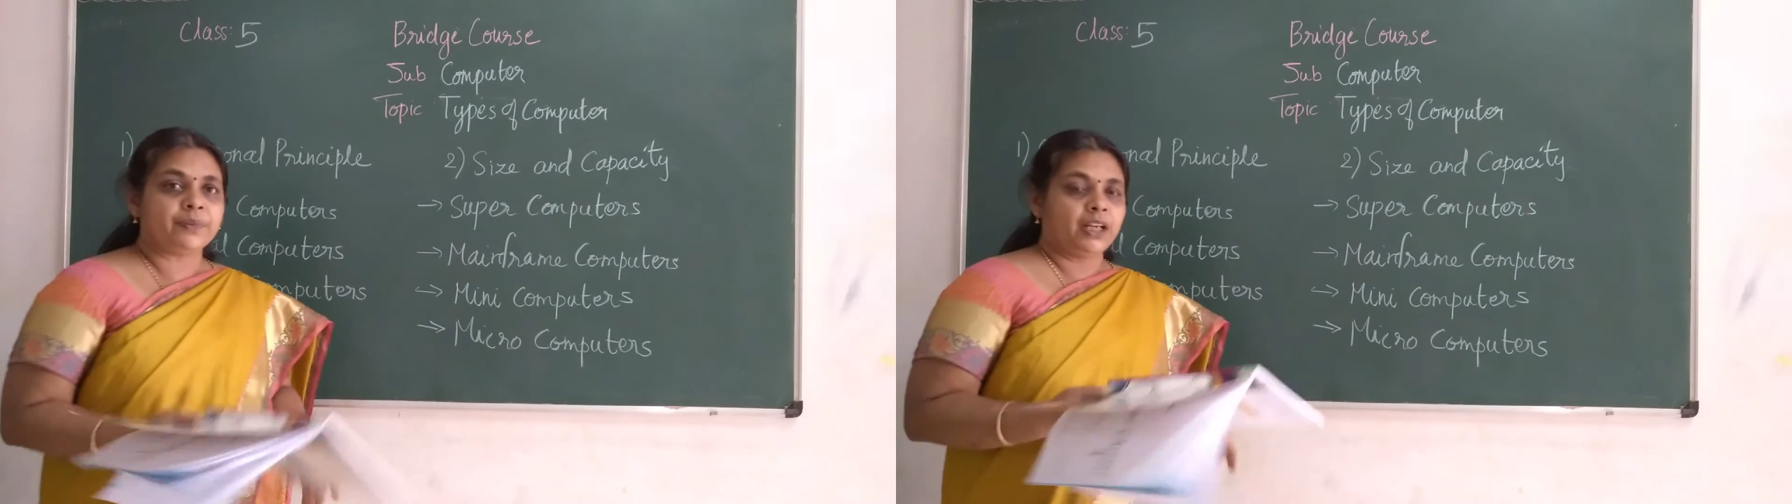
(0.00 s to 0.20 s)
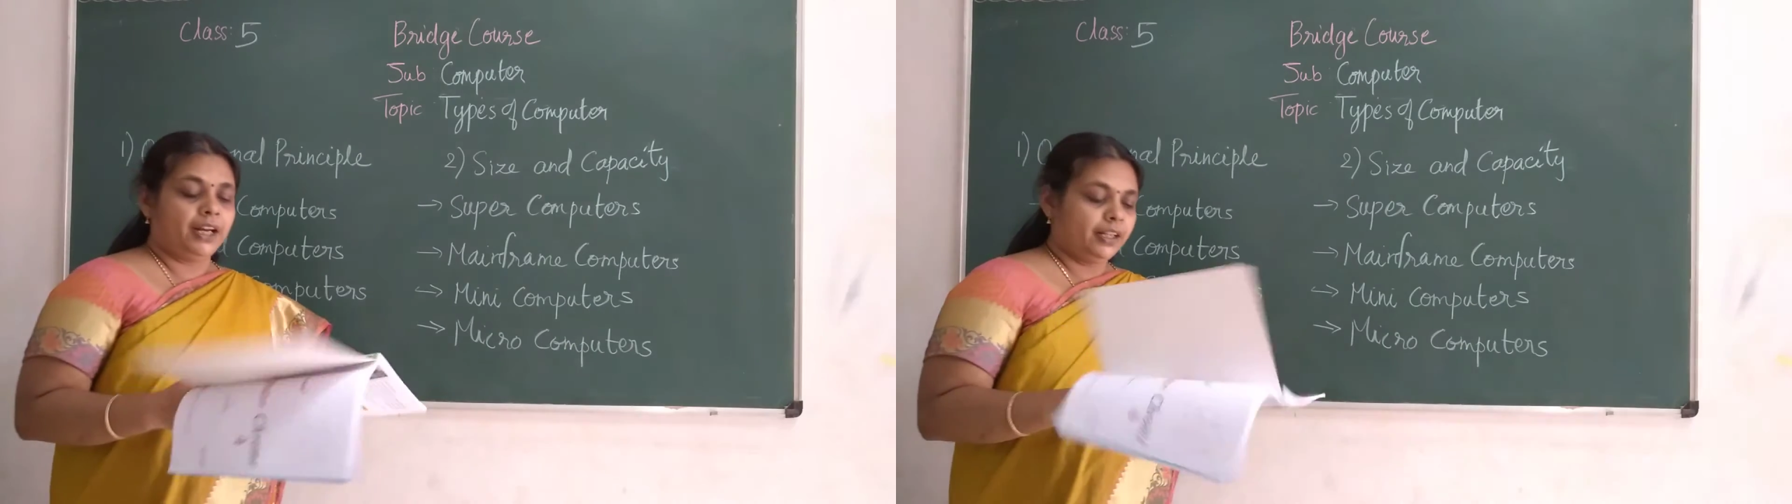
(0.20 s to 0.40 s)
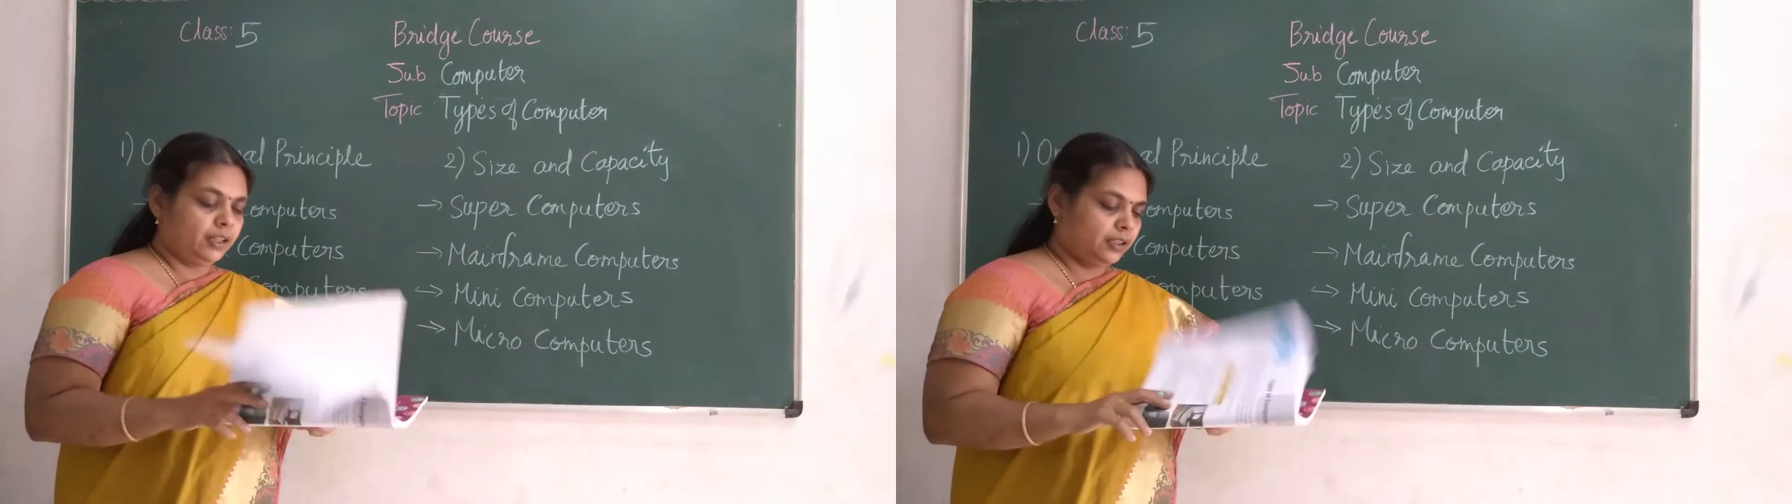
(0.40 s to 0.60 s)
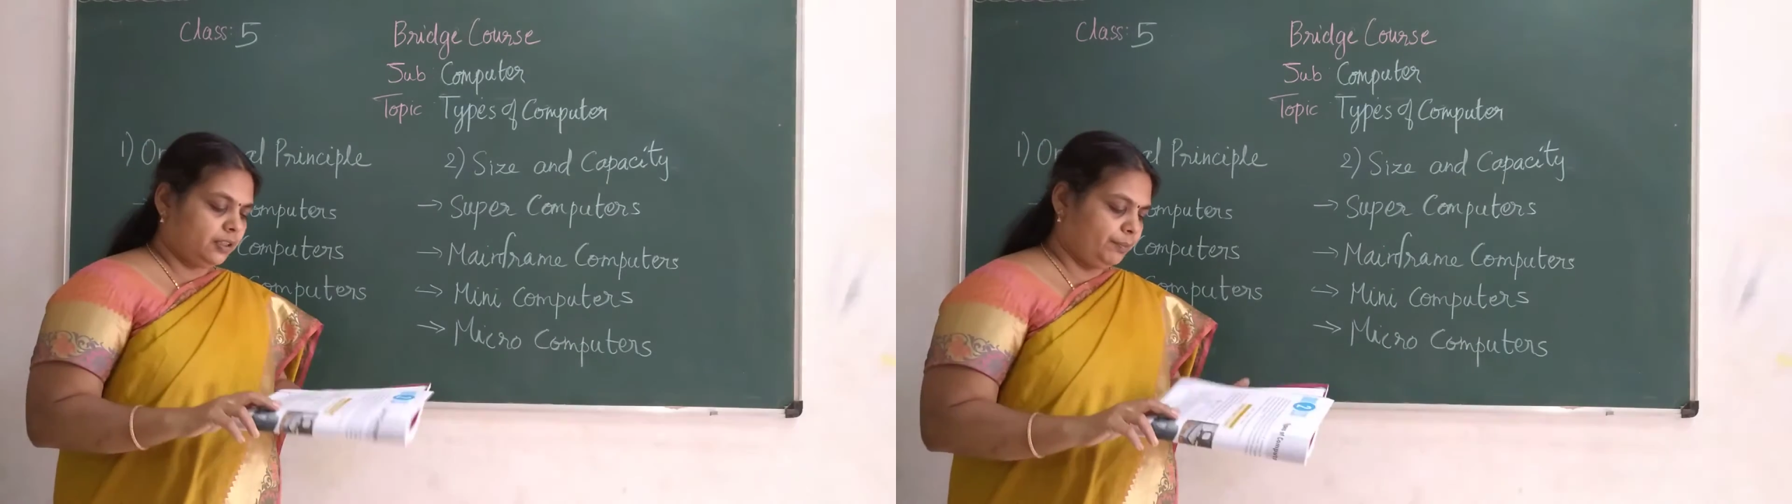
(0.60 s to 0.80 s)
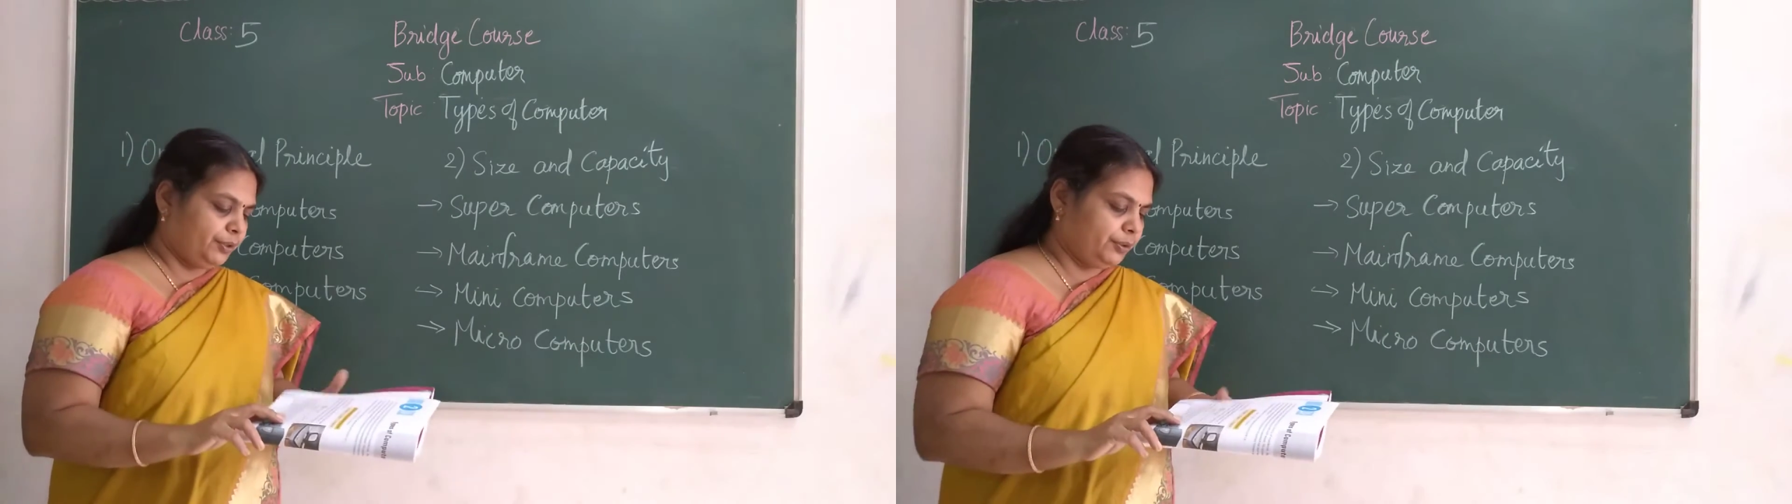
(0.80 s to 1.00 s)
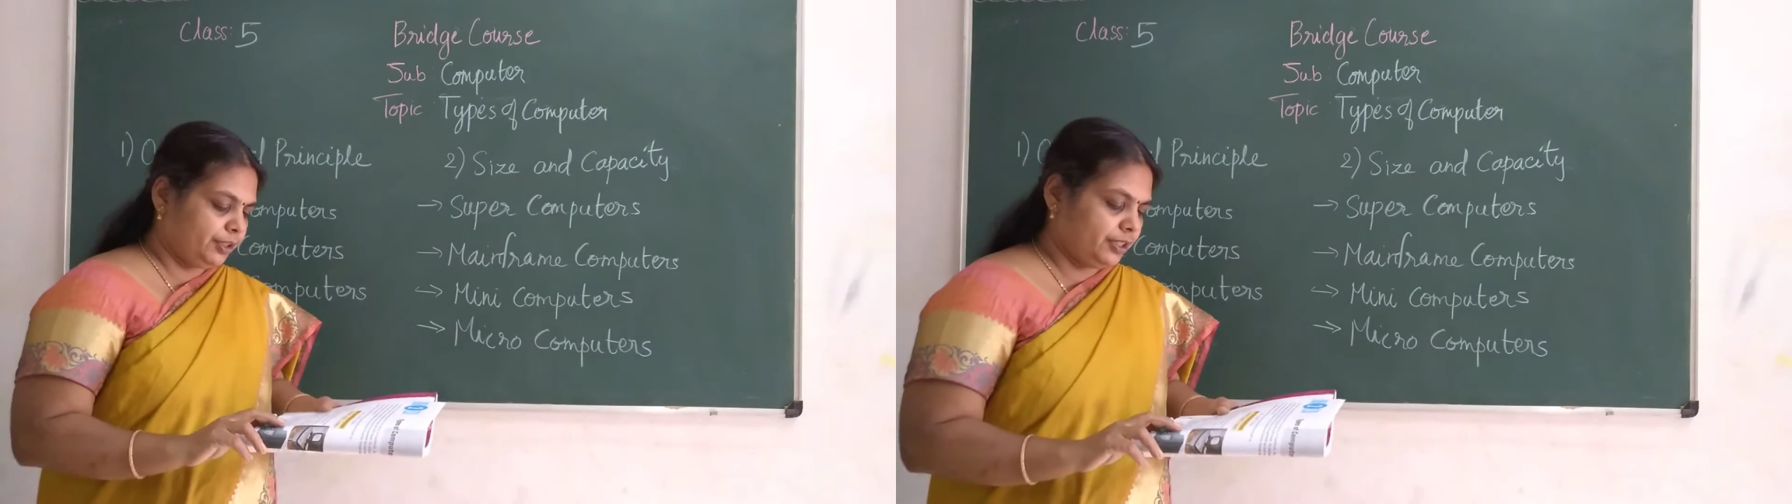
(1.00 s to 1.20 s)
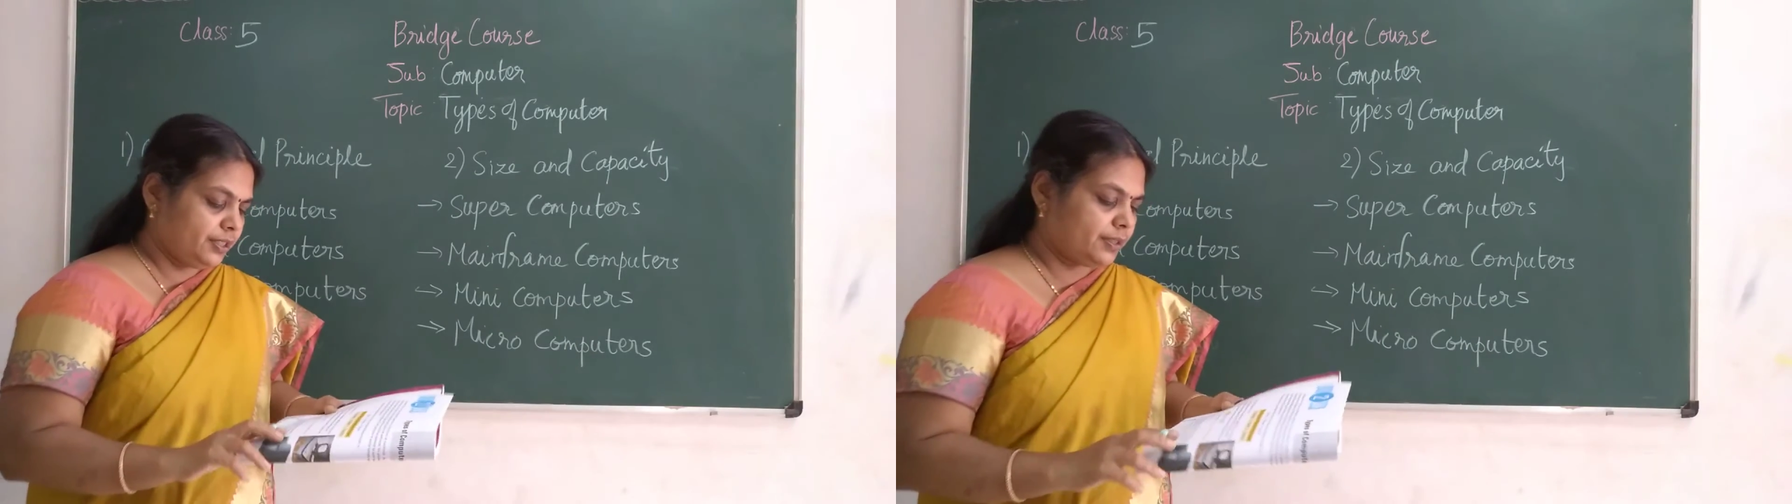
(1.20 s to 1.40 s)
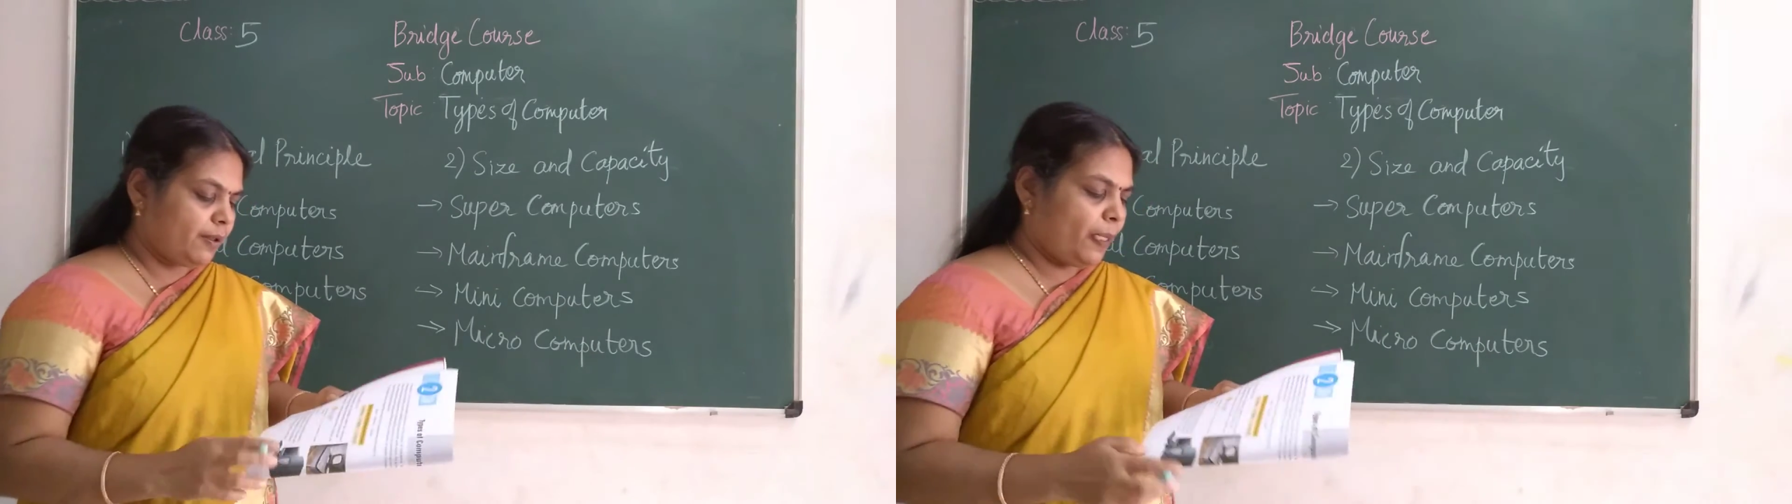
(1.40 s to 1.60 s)
Analog
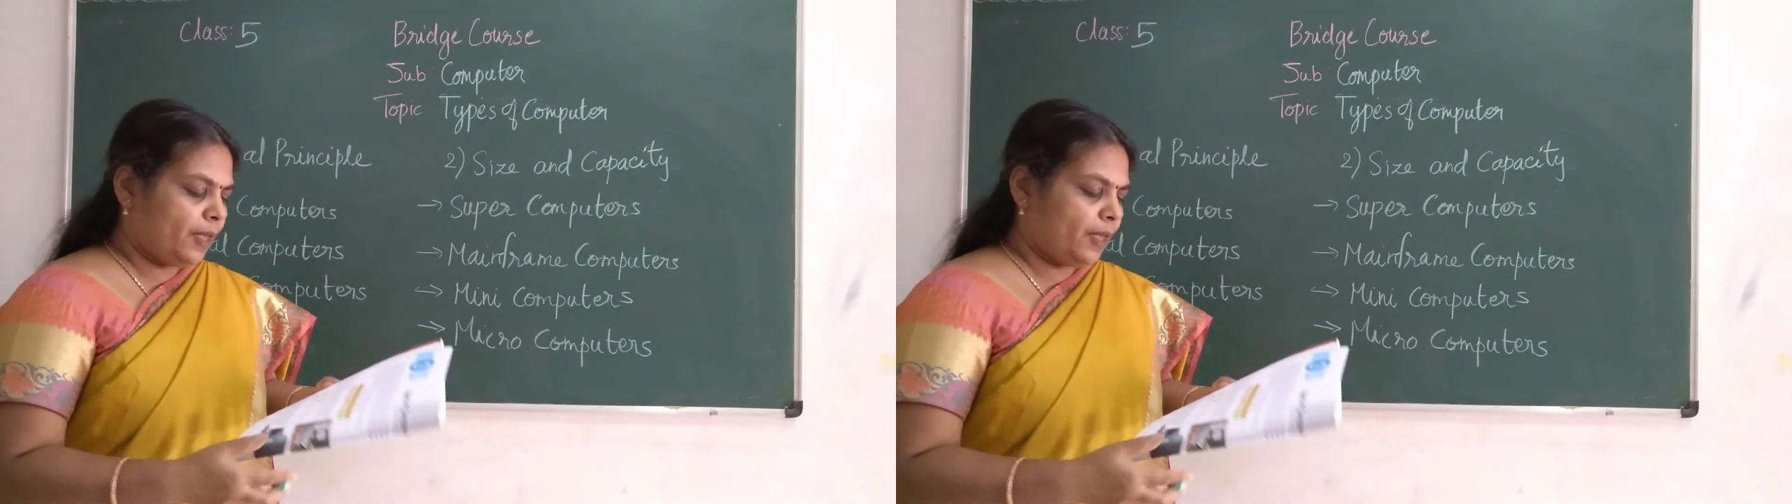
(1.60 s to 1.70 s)
computers.